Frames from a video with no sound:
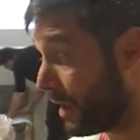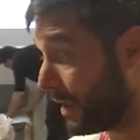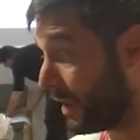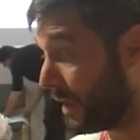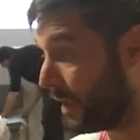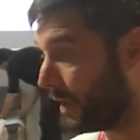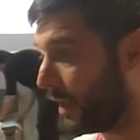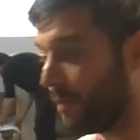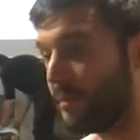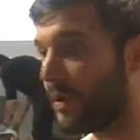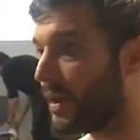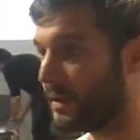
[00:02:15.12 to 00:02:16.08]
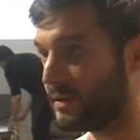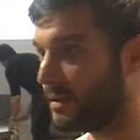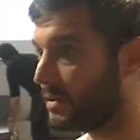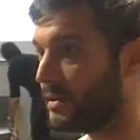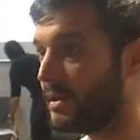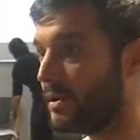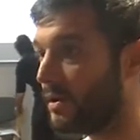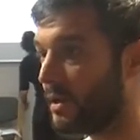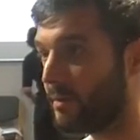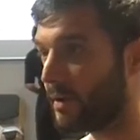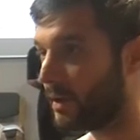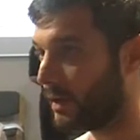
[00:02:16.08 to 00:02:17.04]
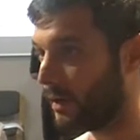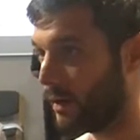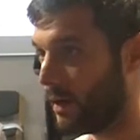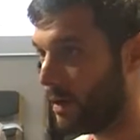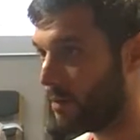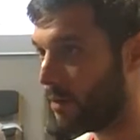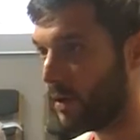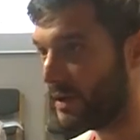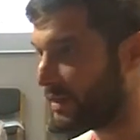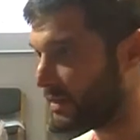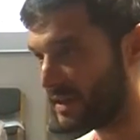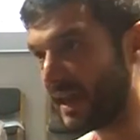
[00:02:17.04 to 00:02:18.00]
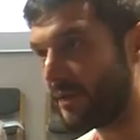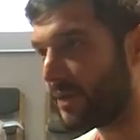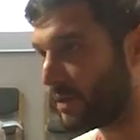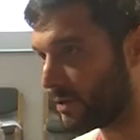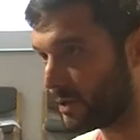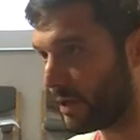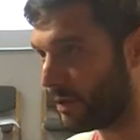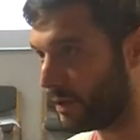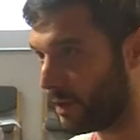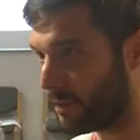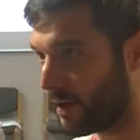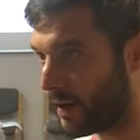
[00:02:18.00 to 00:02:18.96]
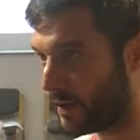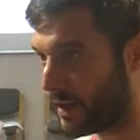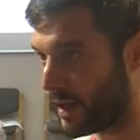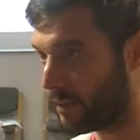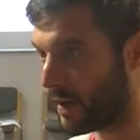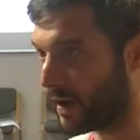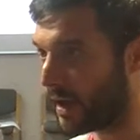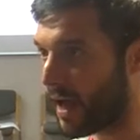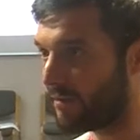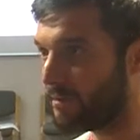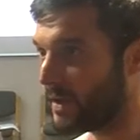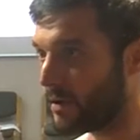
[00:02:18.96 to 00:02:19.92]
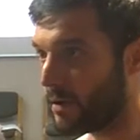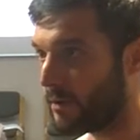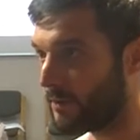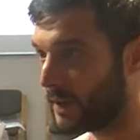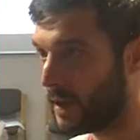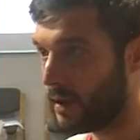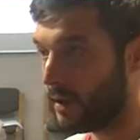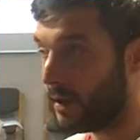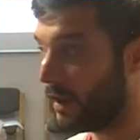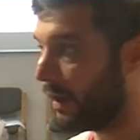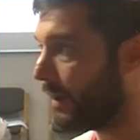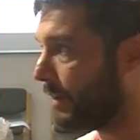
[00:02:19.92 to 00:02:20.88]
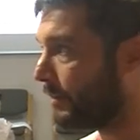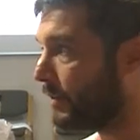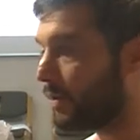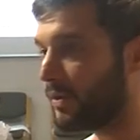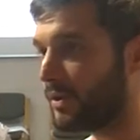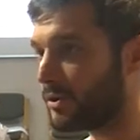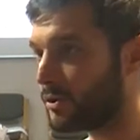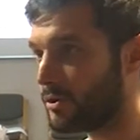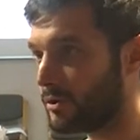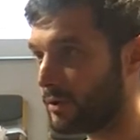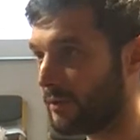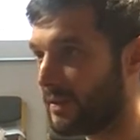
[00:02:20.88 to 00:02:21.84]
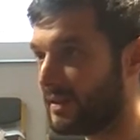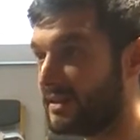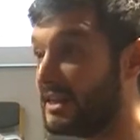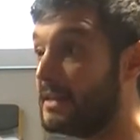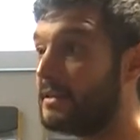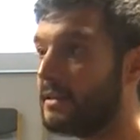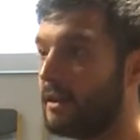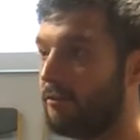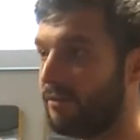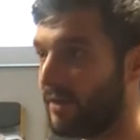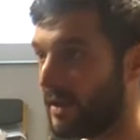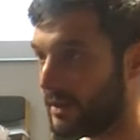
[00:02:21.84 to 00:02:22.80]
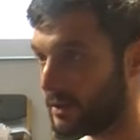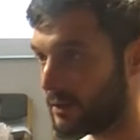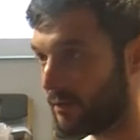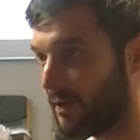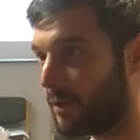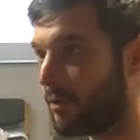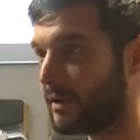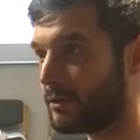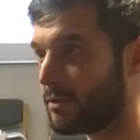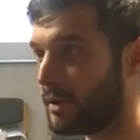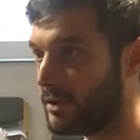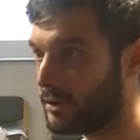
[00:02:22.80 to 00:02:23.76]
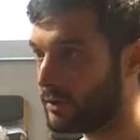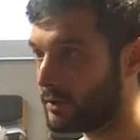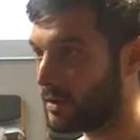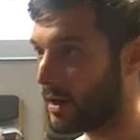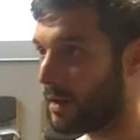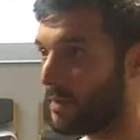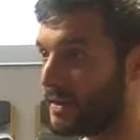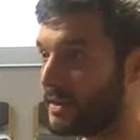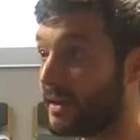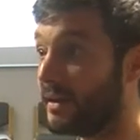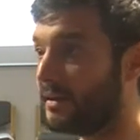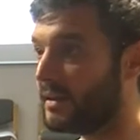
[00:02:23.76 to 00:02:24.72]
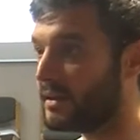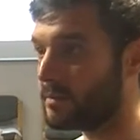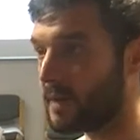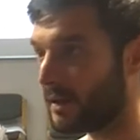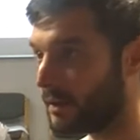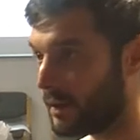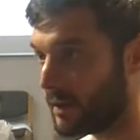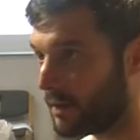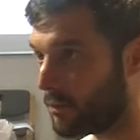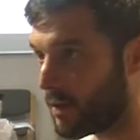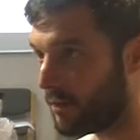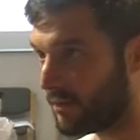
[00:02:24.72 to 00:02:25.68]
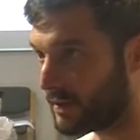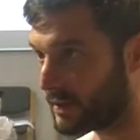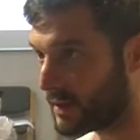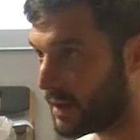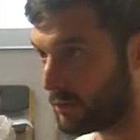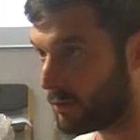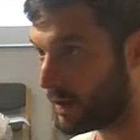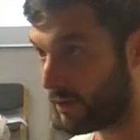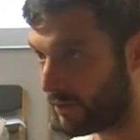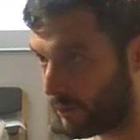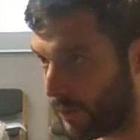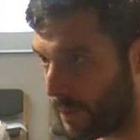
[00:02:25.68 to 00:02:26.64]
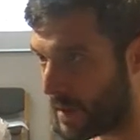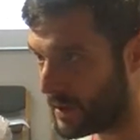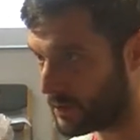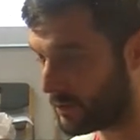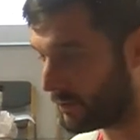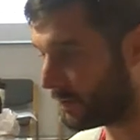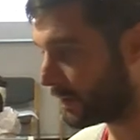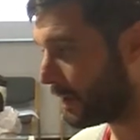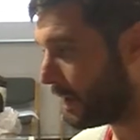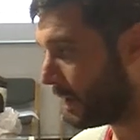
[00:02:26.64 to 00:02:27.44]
embraced these neoliberal policies, then the austerity paradigm, and have become nothing short of the gentle face of the grand coalitions that are basically dismantling the welfare state, whatever remains of it